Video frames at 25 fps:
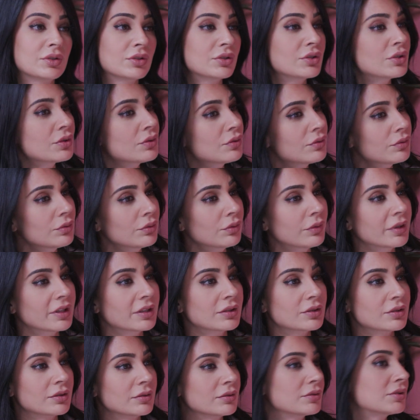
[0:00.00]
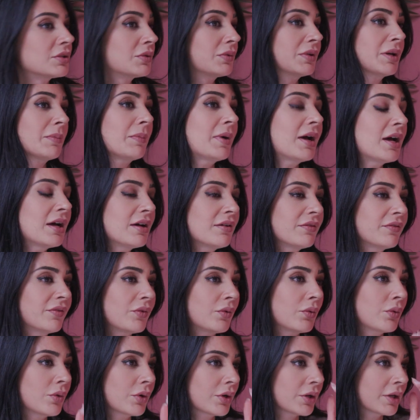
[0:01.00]
to 2 and 2 and above?
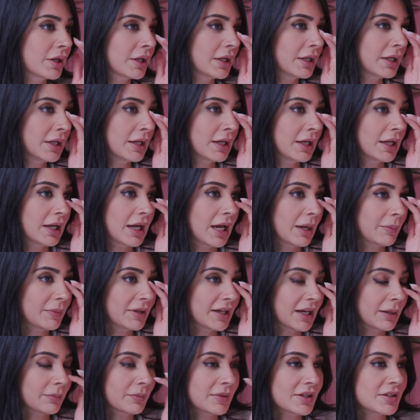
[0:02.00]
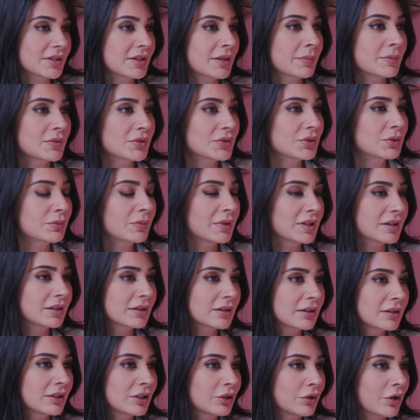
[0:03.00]
Or, I mean, I'm assuming,
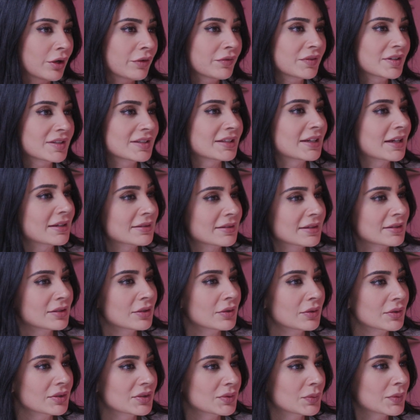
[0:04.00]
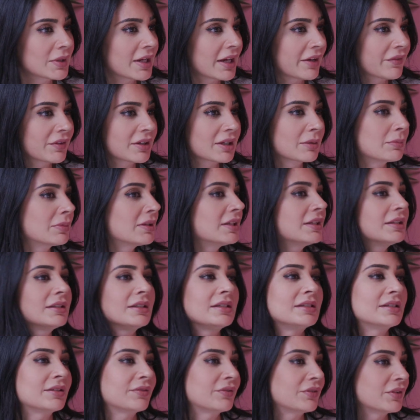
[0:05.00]
you know, obviously as adults, we have a
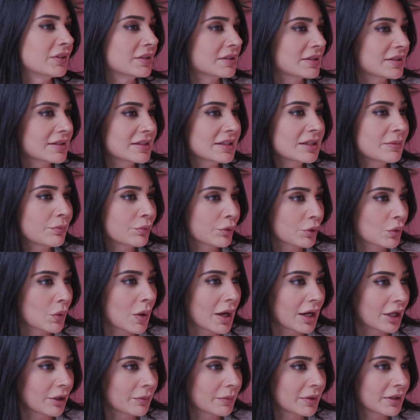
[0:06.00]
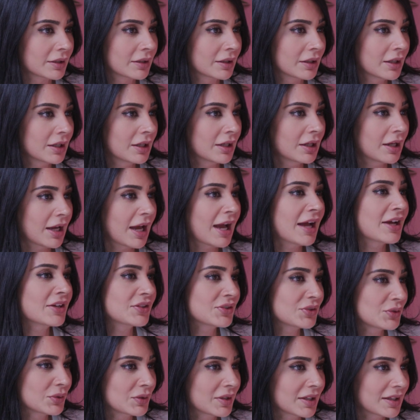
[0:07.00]
completely different sleep requirement,
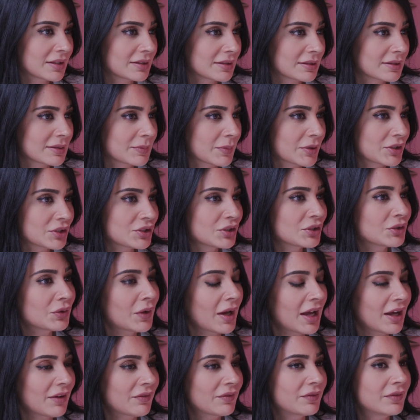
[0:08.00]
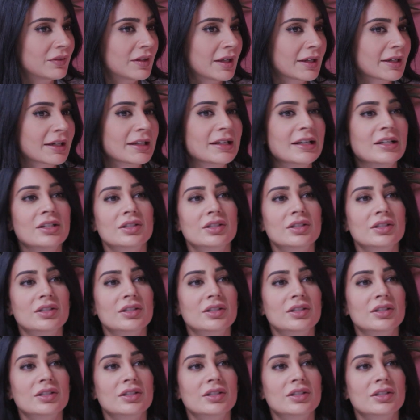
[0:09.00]
as do kids. But do you have like an